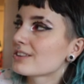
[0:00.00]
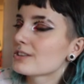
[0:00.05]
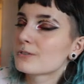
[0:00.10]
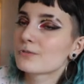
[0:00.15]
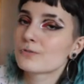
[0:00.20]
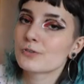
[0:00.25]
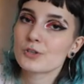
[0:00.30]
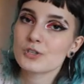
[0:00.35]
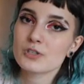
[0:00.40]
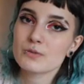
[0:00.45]
got the
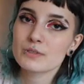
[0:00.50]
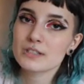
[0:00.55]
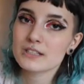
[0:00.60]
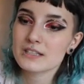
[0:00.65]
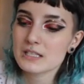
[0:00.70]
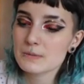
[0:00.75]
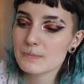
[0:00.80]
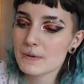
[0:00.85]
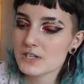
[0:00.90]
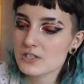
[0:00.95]
first one
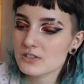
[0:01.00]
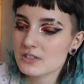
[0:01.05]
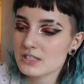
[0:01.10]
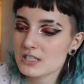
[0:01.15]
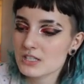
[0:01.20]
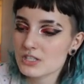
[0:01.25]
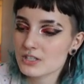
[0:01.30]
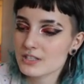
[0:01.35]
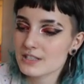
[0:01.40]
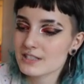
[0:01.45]
in special
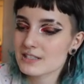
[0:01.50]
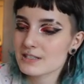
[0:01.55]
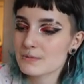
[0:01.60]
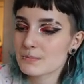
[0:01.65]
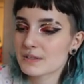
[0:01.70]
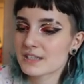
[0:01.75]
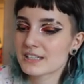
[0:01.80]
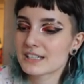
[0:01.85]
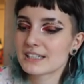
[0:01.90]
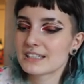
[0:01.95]
editions,
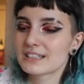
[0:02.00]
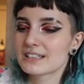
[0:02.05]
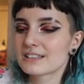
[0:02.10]
but then I